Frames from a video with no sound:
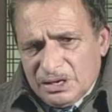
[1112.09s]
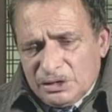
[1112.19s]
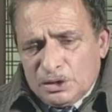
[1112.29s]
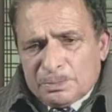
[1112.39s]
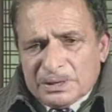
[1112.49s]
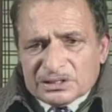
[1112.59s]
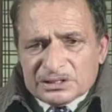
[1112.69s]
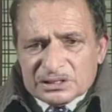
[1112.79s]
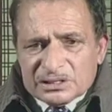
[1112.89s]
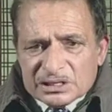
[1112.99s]
you
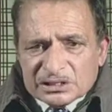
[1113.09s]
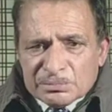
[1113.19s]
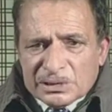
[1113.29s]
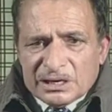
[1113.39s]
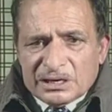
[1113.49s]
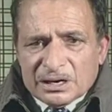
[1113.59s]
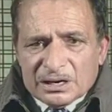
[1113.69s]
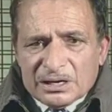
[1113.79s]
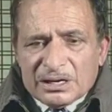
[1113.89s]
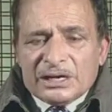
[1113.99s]
present in such a manner
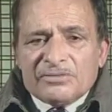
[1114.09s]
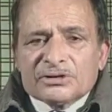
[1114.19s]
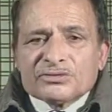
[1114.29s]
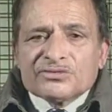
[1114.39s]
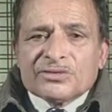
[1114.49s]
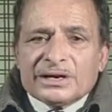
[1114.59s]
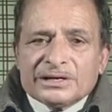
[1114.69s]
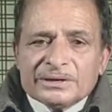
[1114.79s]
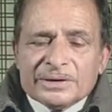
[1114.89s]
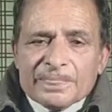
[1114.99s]
in which we find